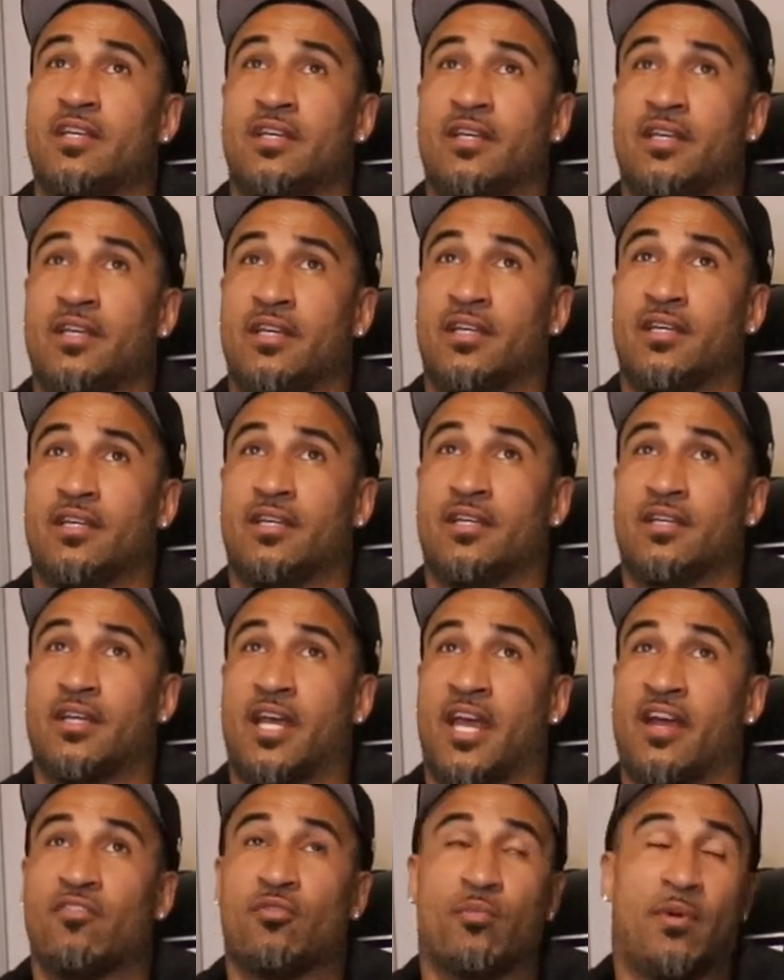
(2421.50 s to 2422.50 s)
and
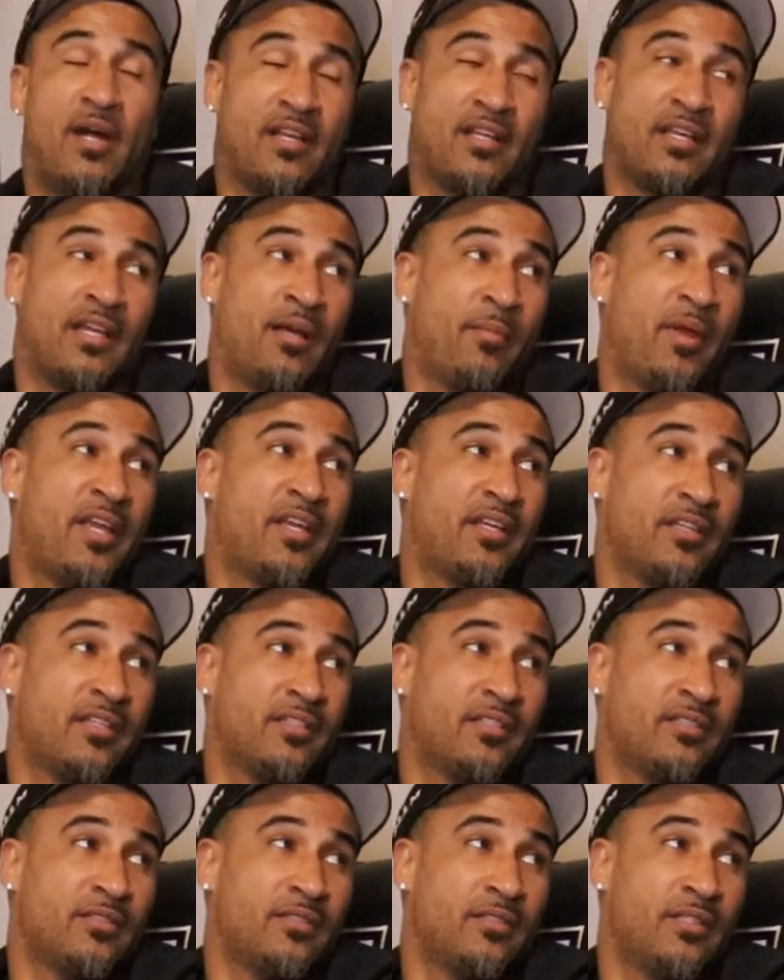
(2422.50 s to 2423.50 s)
everybody not making it.
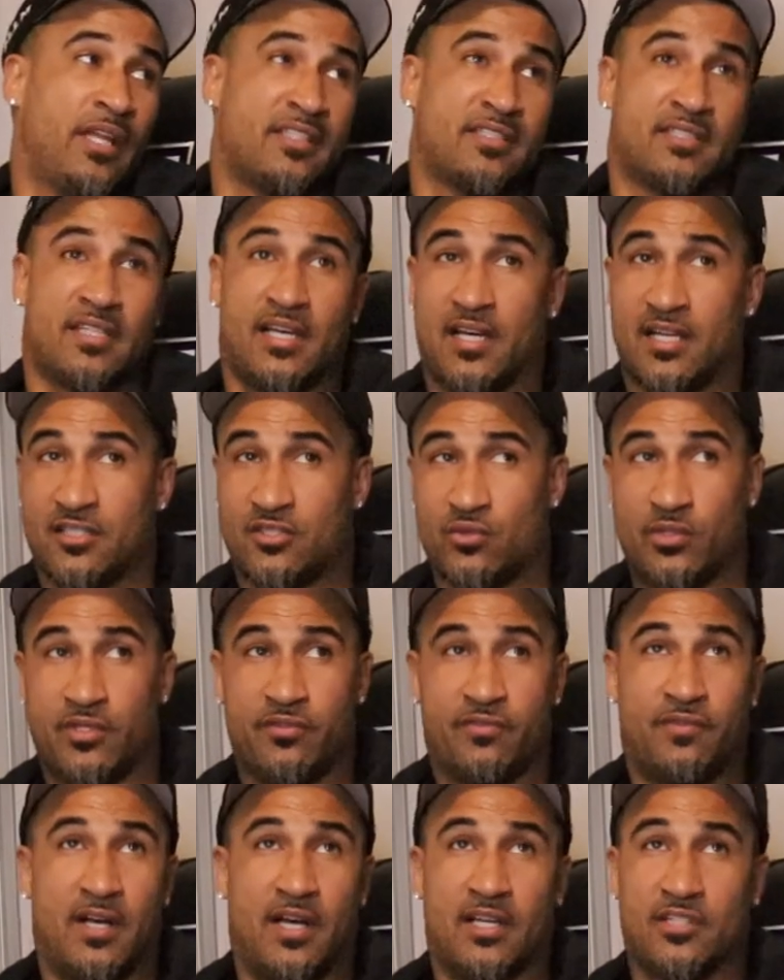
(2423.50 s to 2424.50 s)
Yeah. They signed
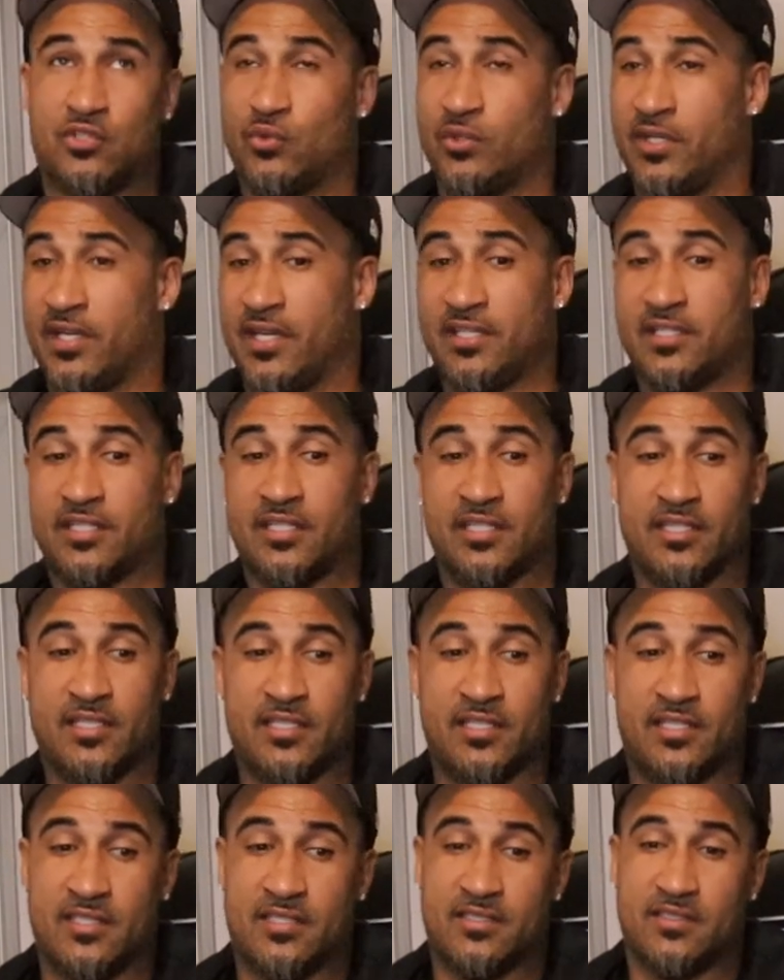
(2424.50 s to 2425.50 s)
25, 28
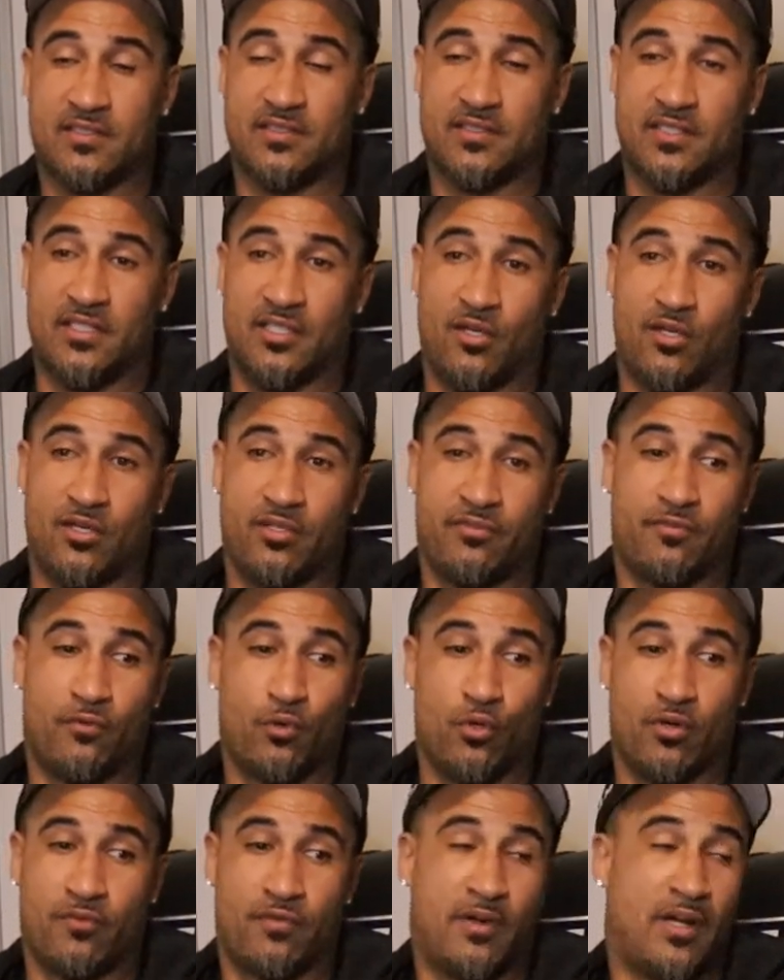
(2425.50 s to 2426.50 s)
kids, and only four or
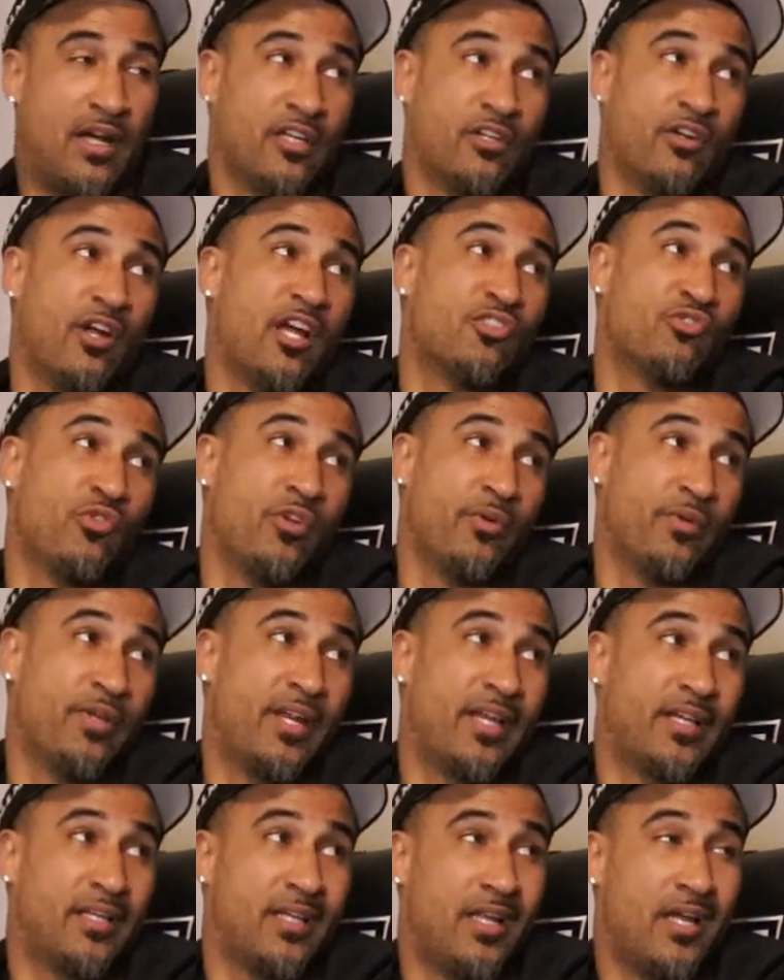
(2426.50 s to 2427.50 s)
five graduate with their
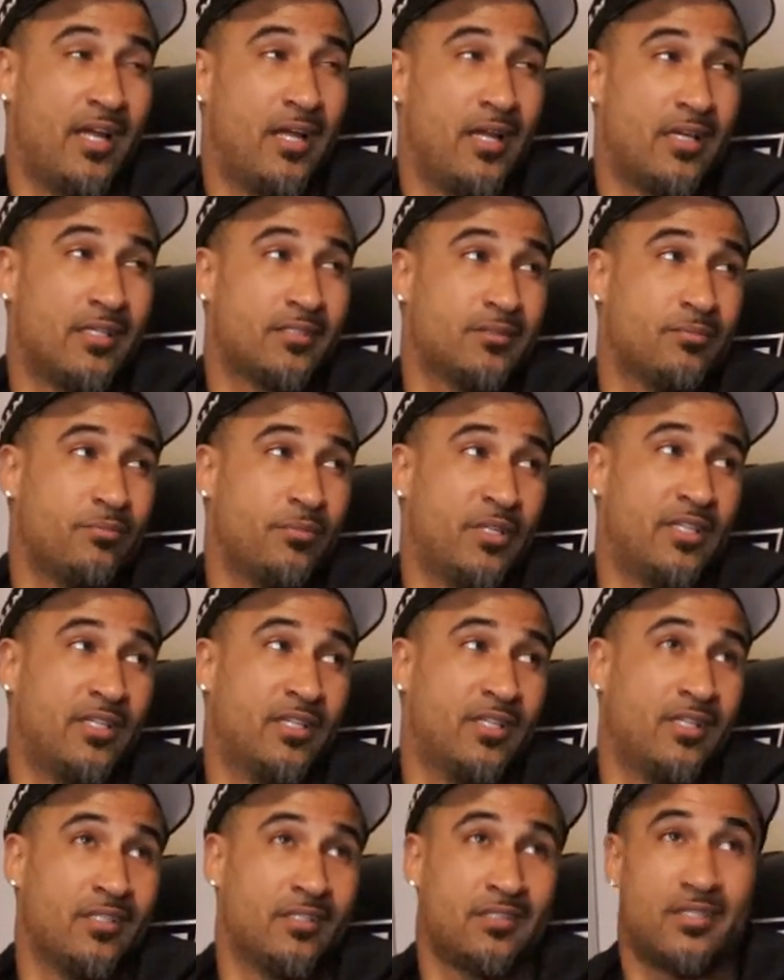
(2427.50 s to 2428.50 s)
right. class
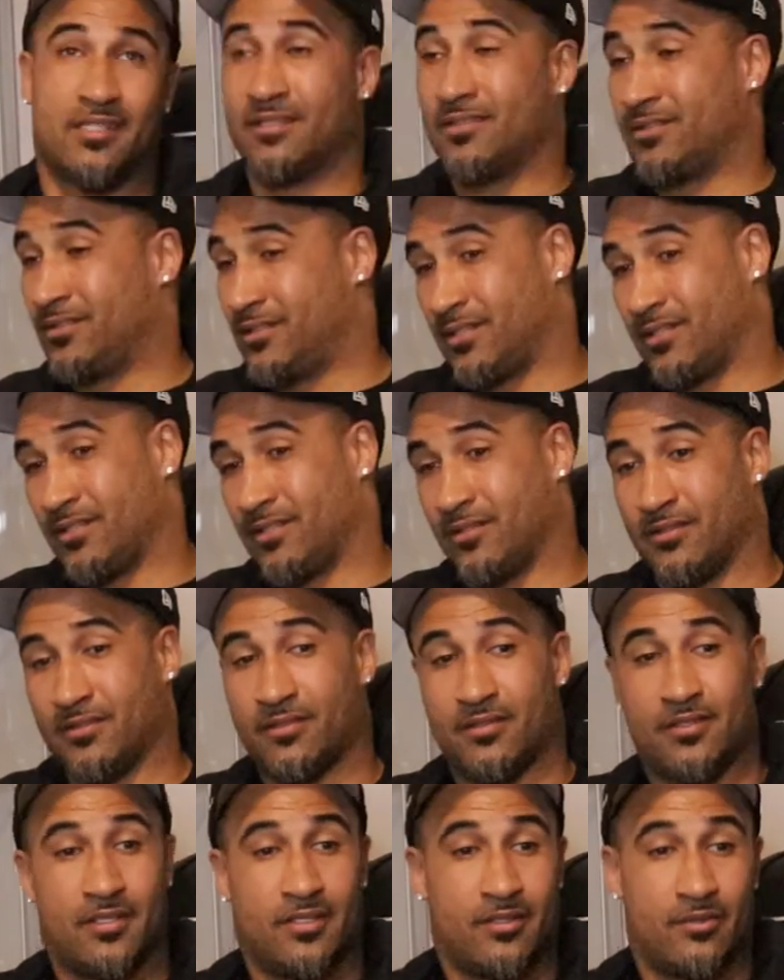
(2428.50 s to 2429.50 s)
because
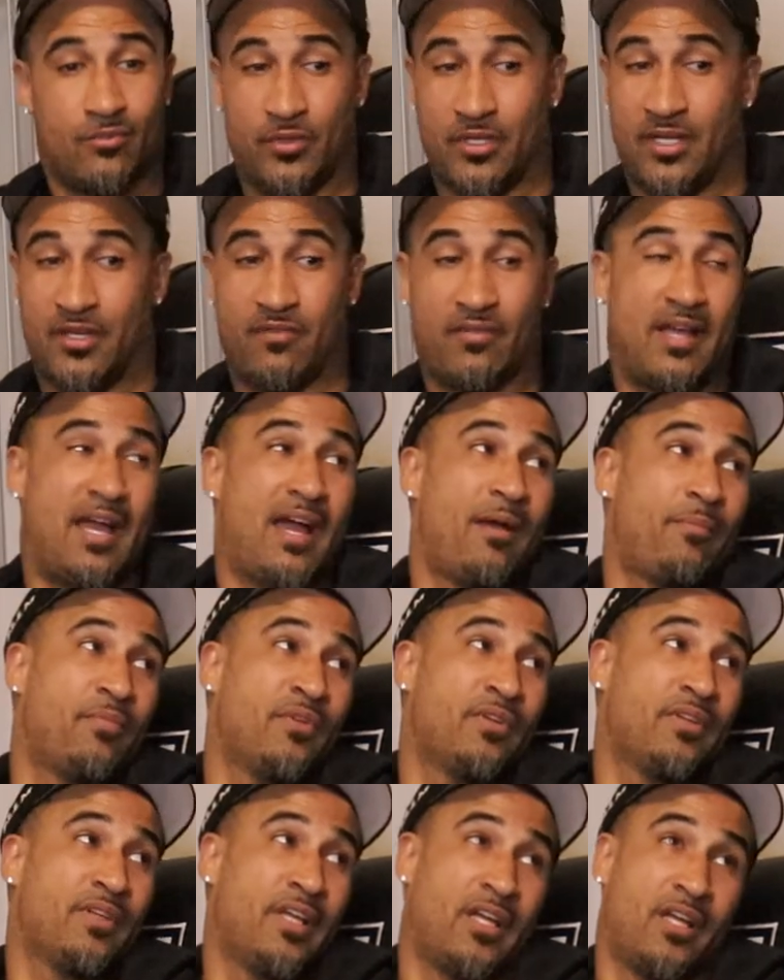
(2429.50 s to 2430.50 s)
whatever happened.
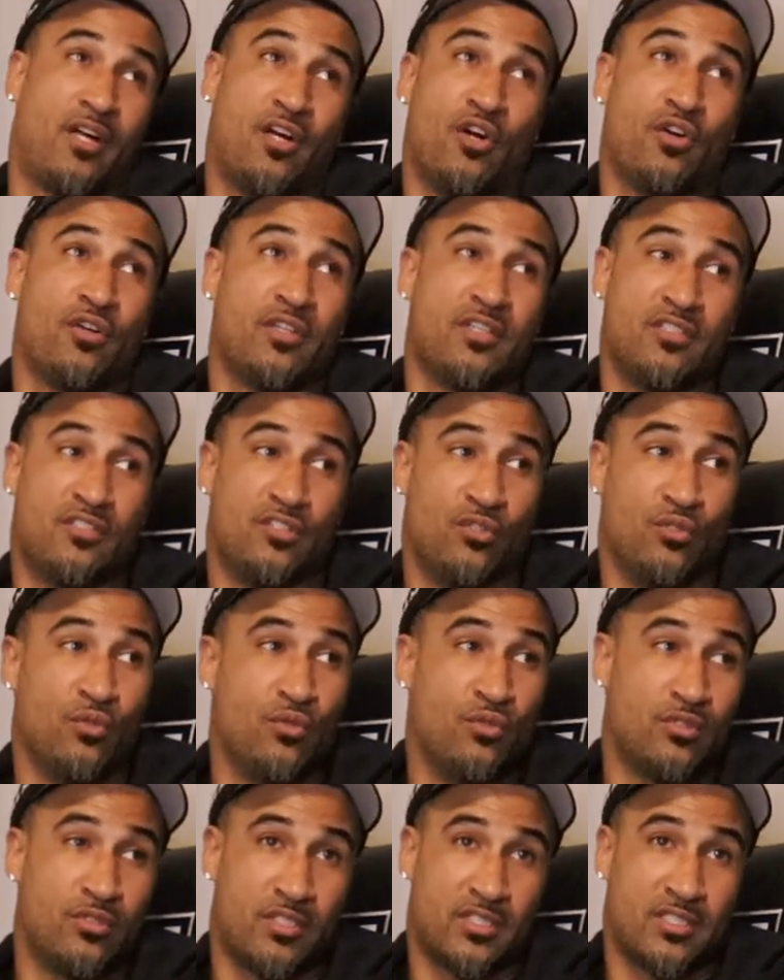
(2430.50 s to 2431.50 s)
Yeah. And all these
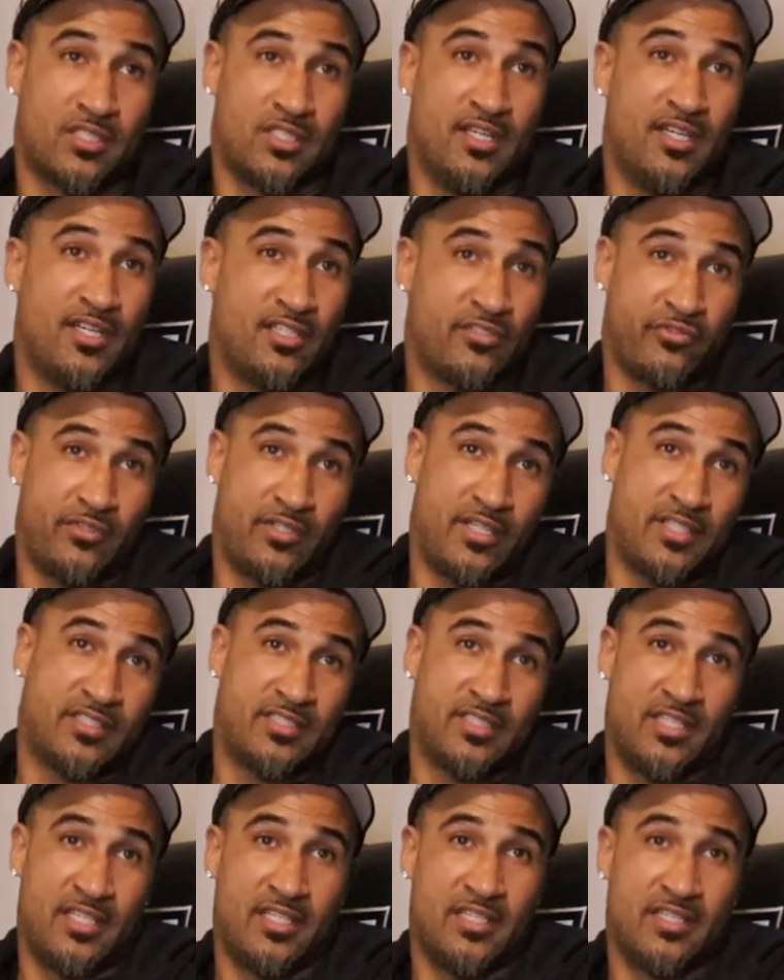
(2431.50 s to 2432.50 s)
dudes are studs from their
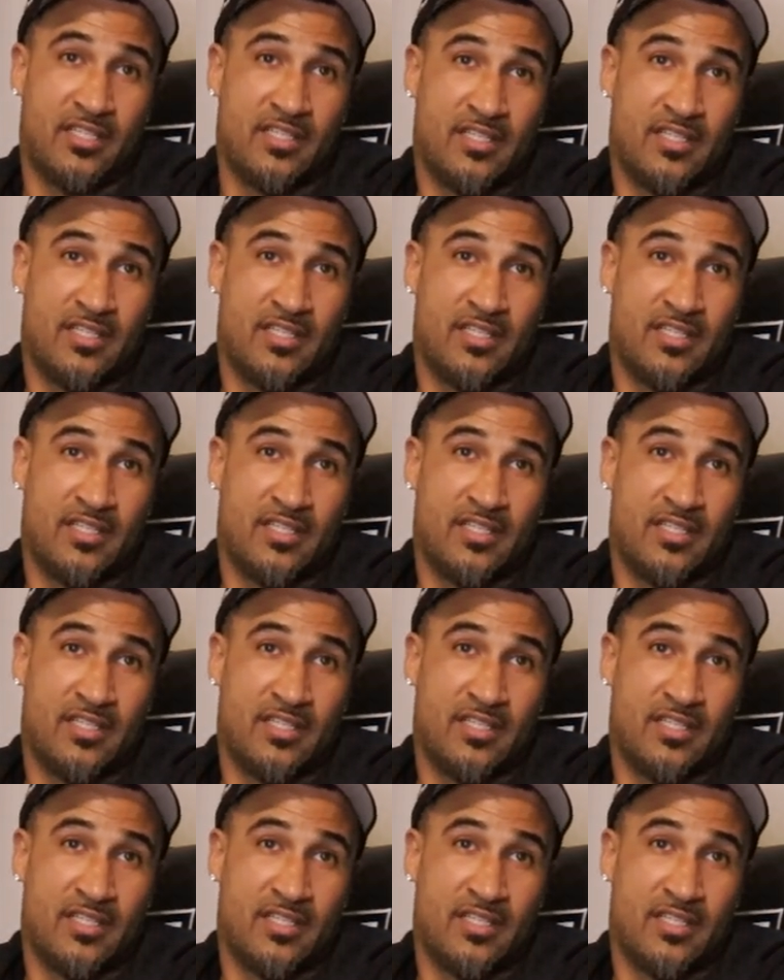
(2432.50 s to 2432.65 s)
city,